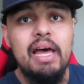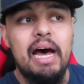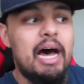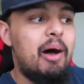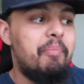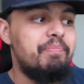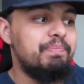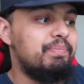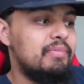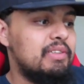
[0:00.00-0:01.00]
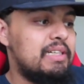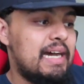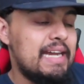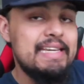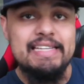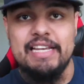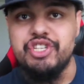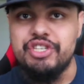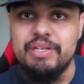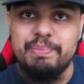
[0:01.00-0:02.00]
I guess I
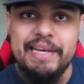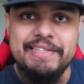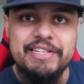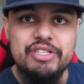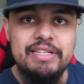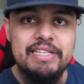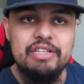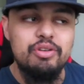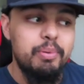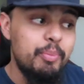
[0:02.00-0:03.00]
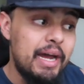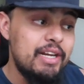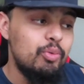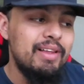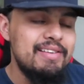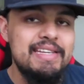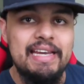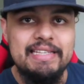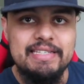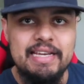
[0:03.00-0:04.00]
just didn't pay attention to the Easter promo. I didn't realize he
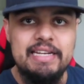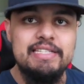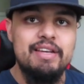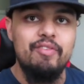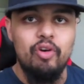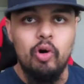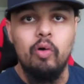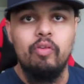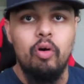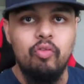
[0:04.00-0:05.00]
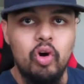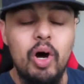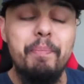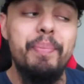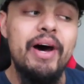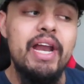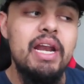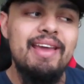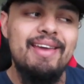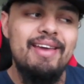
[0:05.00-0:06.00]
had this 97 overall, but
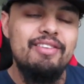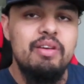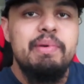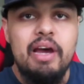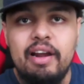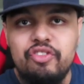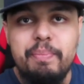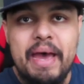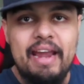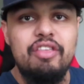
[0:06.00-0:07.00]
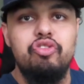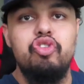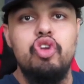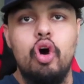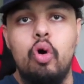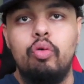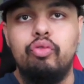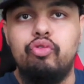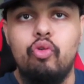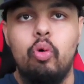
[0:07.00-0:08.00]
to be honest, Madden's known
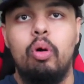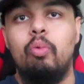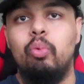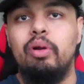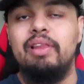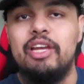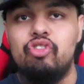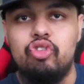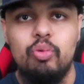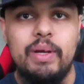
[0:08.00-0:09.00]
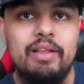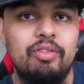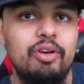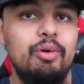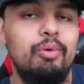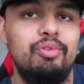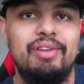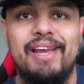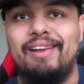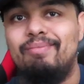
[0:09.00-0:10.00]
for really doing those
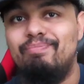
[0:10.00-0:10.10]
like